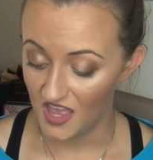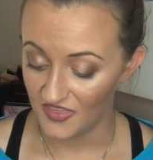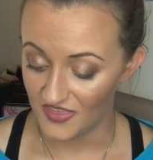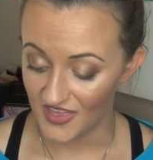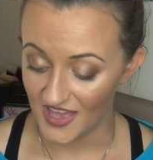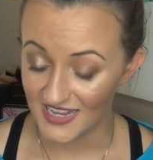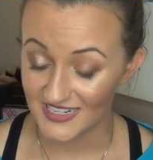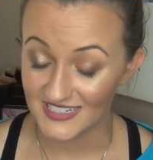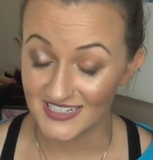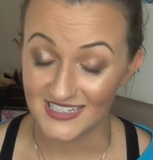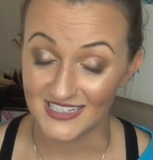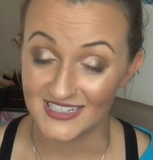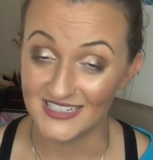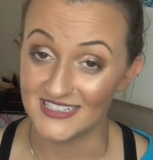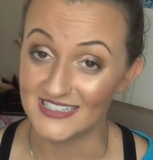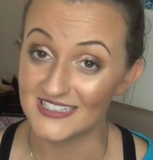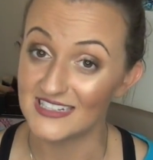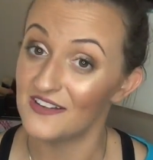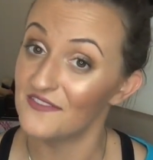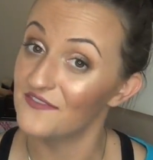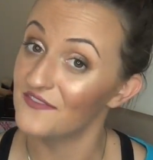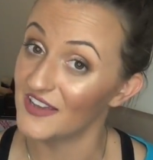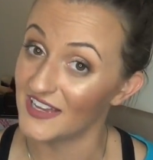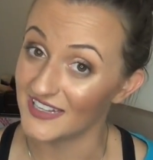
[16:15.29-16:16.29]
that
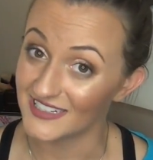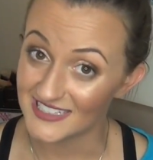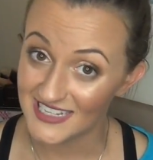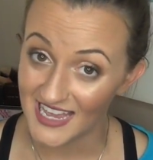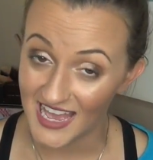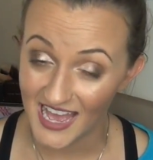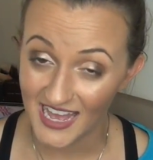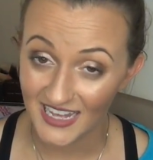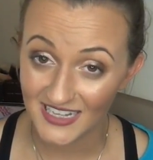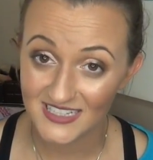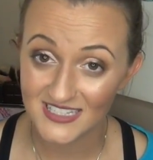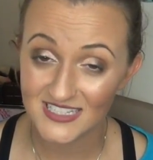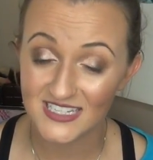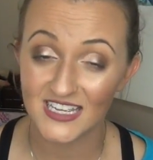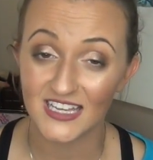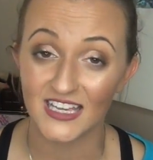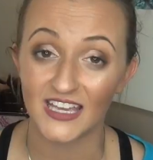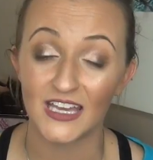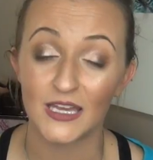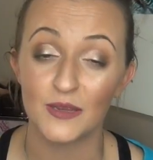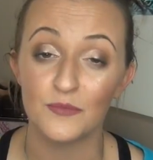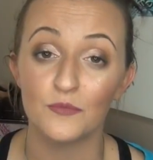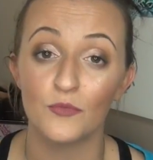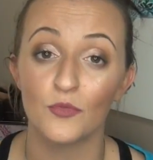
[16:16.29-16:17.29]
is
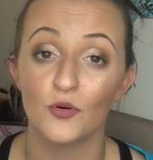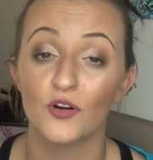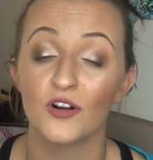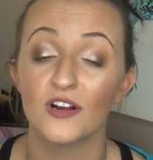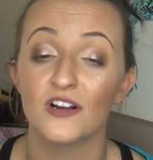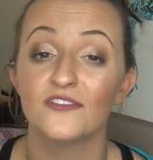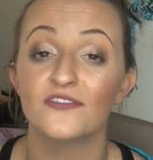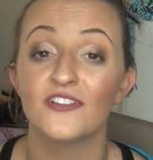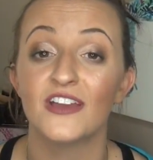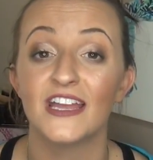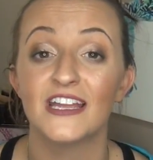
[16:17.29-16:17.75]
fantastic and more of